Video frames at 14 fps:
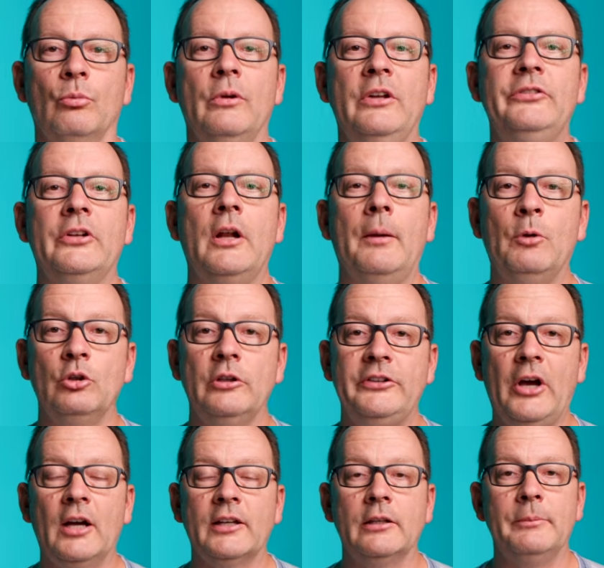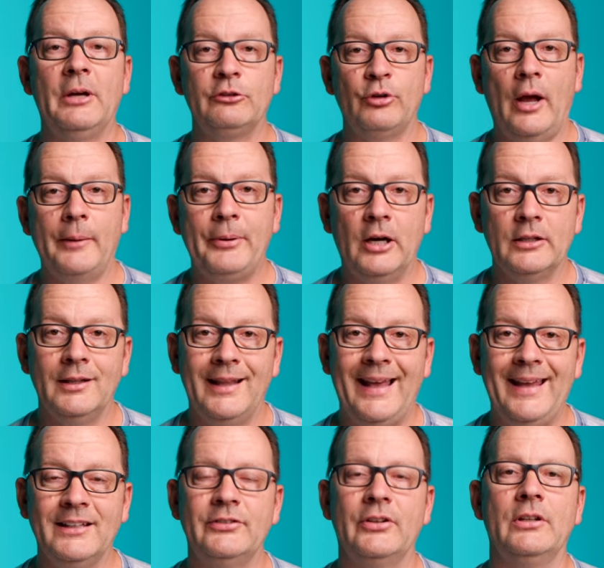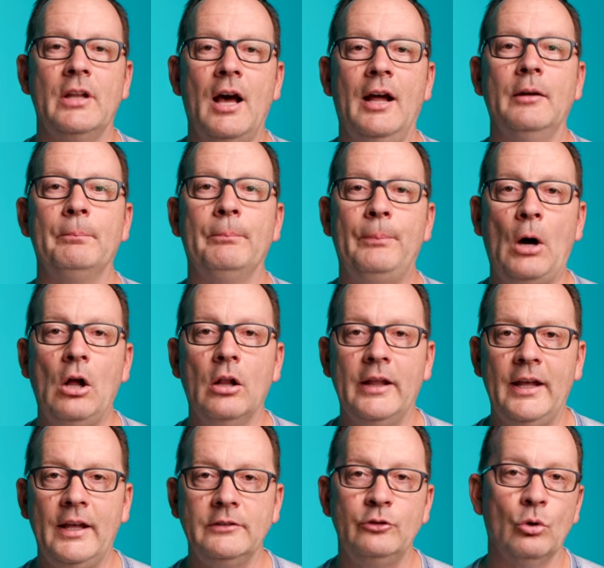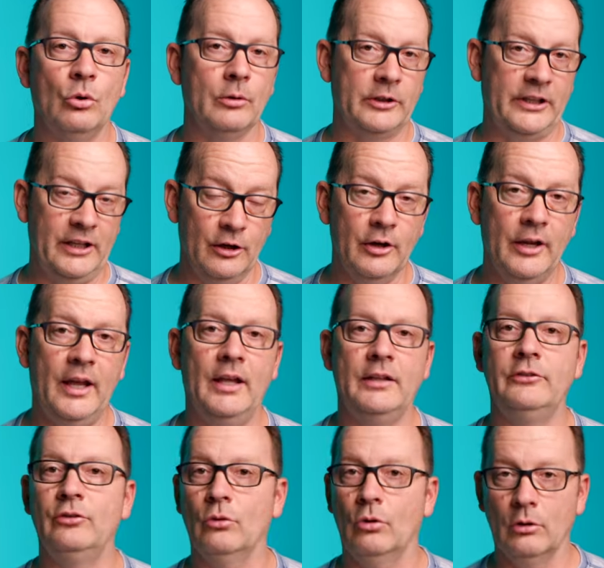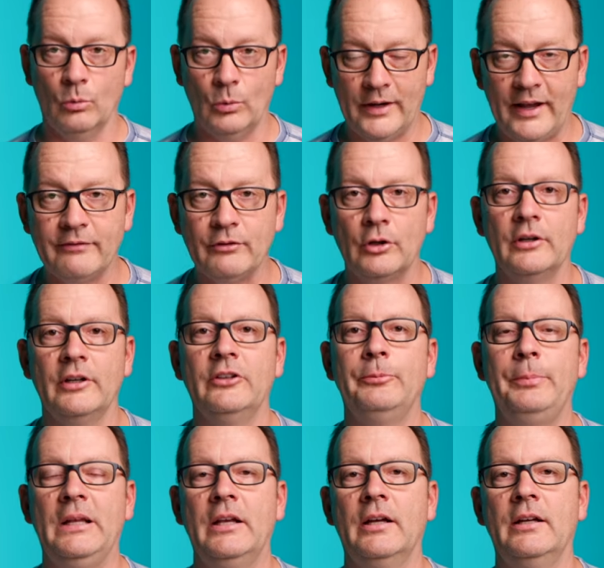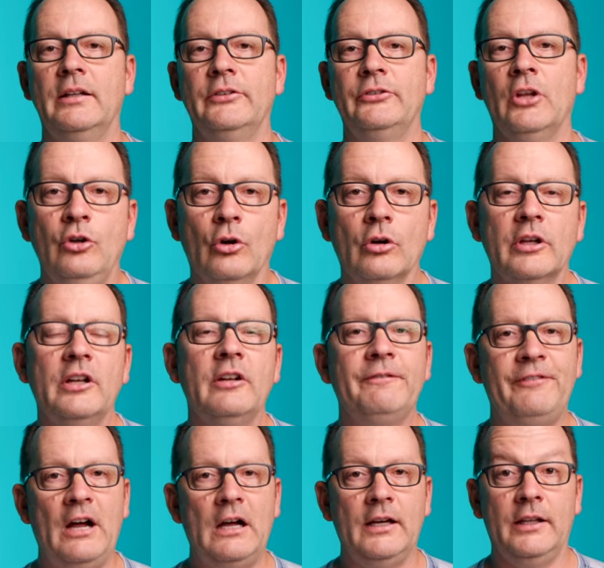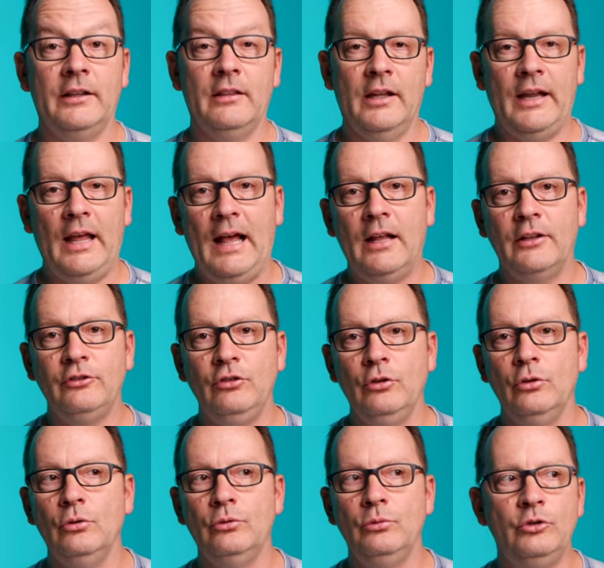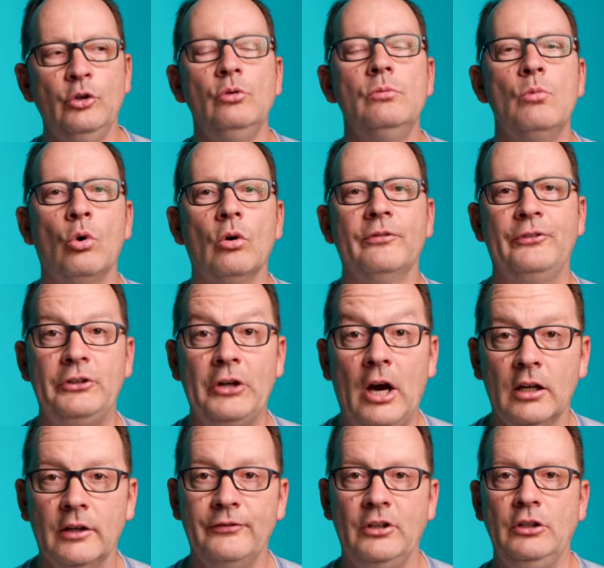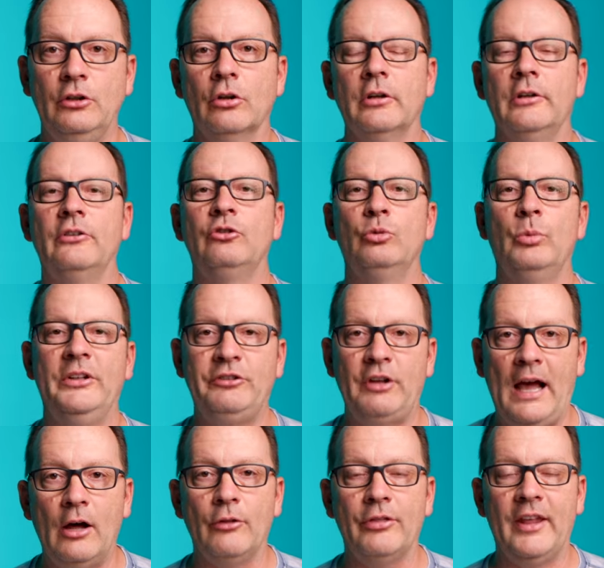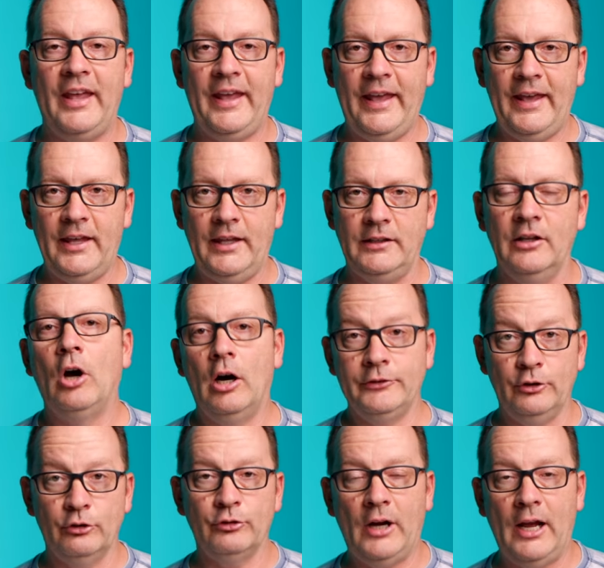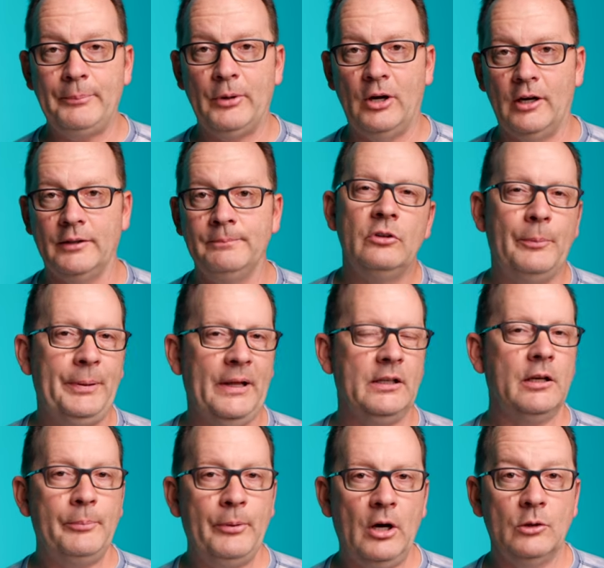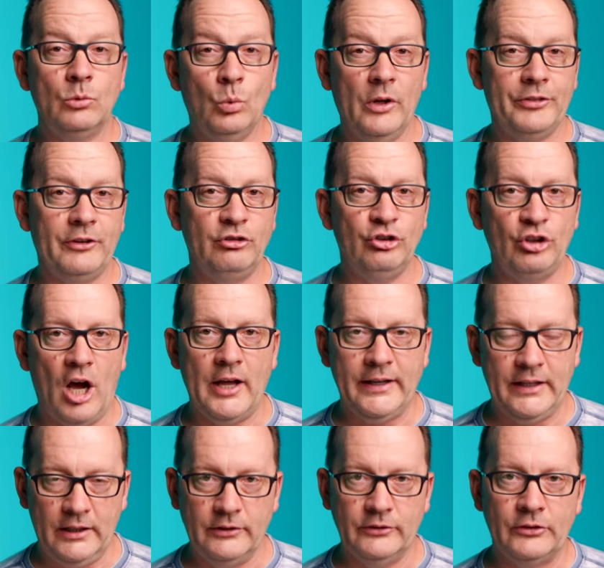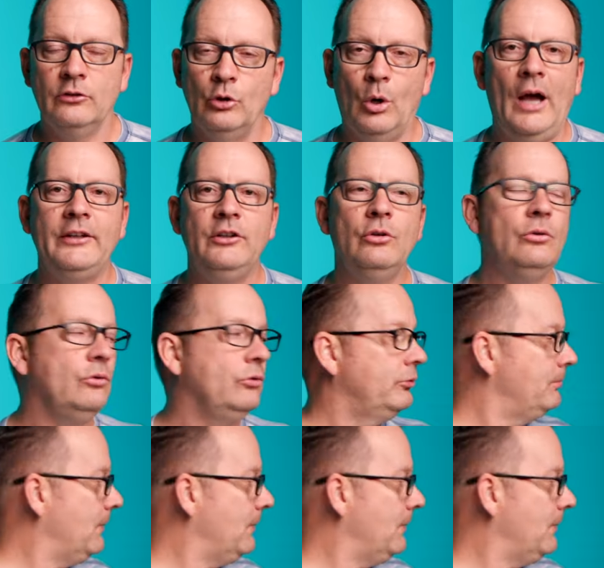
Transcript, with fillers: The reason I'm only talking about tripod legs and not ball heads or gear heads or whatever is because you're gonna find that as you do more photography, you're gonna switch out the head on your tripod depending upon what the shot is. So I use